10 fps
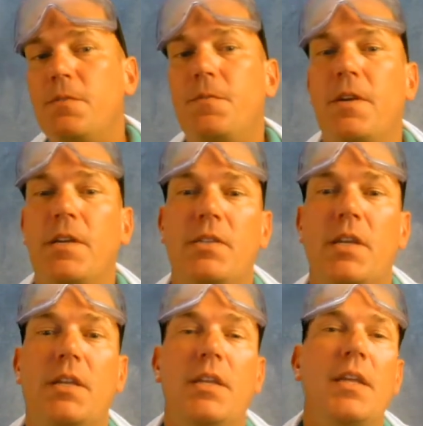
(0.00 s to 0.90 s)
of
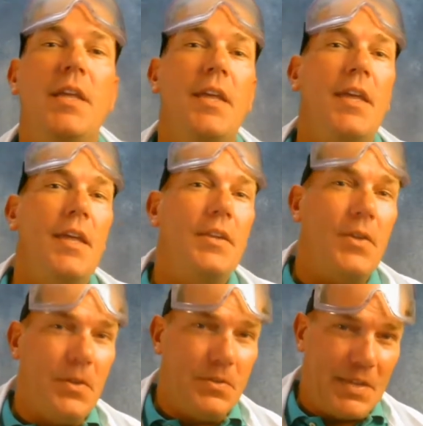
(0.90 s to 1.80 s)
friction
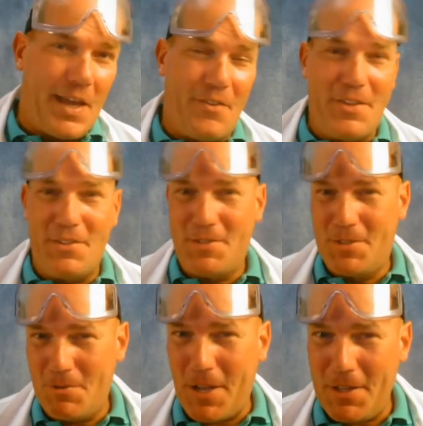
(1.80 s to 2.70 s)
turns out, is
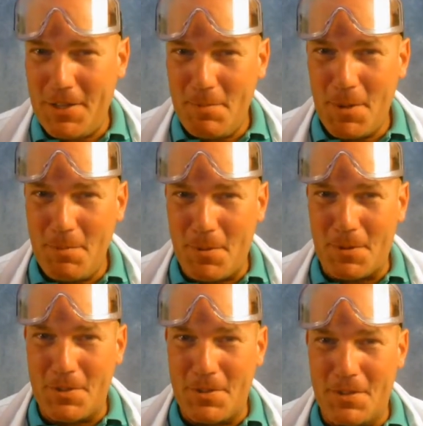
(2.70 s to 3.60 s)
directly
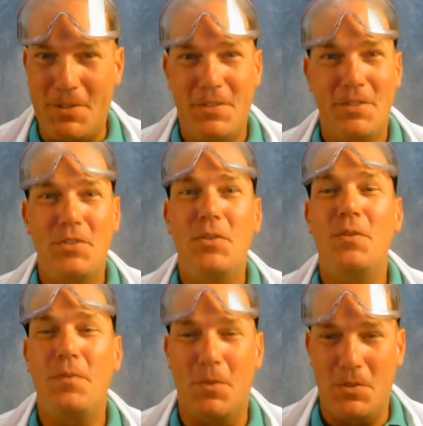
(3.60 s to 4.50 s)
proportional
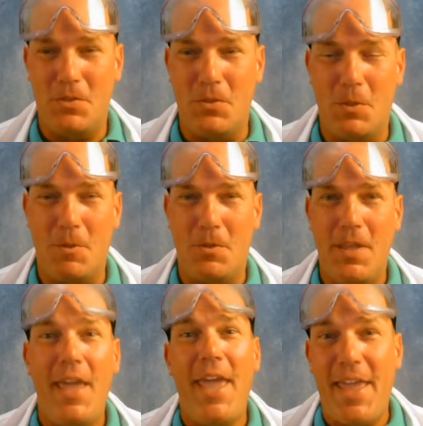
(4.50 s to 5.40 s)
to force
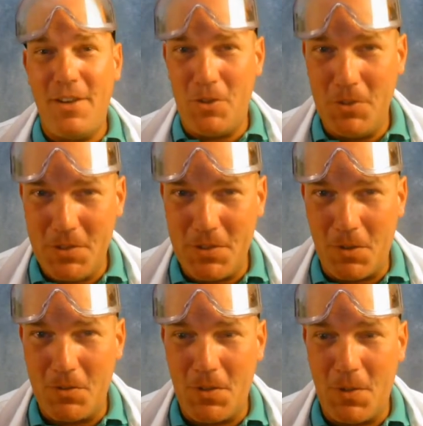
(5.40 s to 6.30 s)
normal and
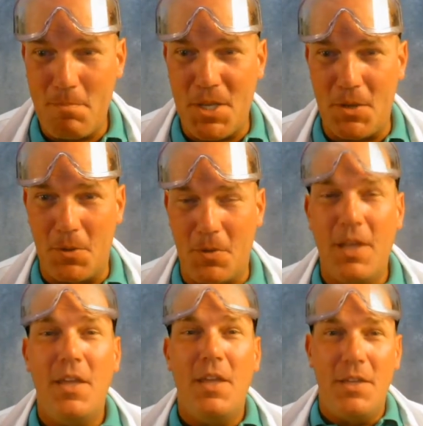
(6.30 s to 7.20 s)
also to mu.
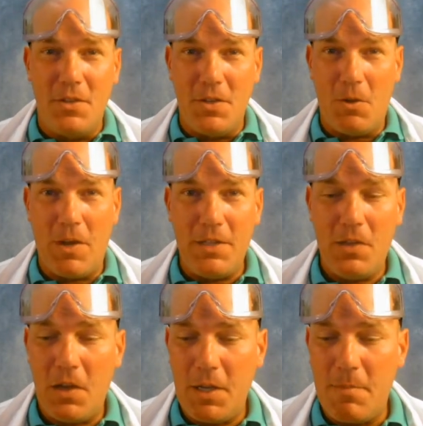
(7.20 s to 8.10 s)
You know, I
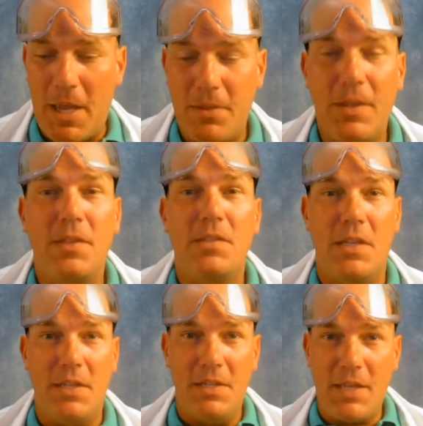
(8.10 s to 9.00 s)
talk about this
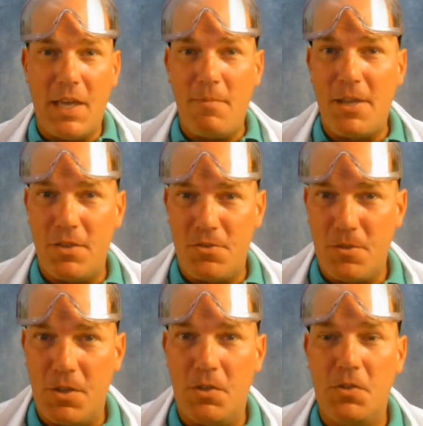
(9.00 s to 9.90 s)
anytime I
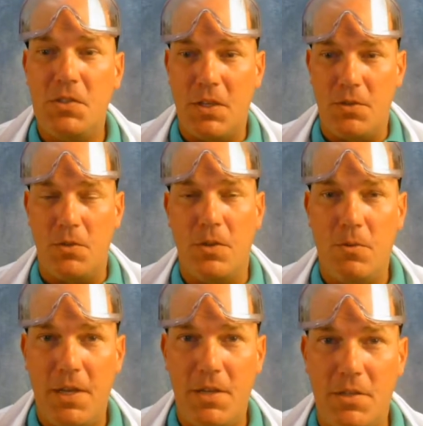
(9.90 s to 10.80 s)
introduce a new
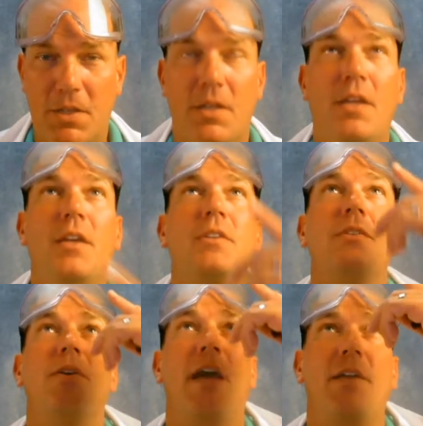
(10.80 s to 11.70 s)
equation.
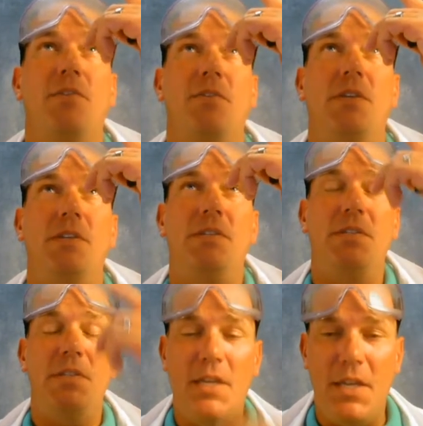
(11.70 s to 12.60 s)
So as you can
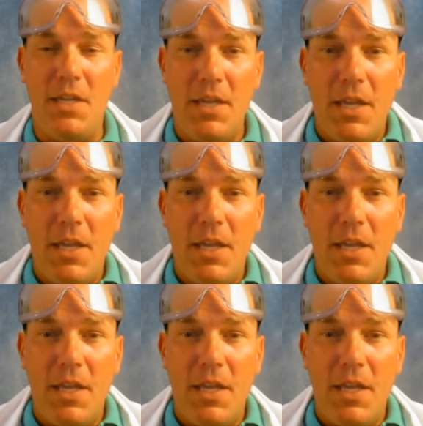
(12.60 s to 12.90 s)
see,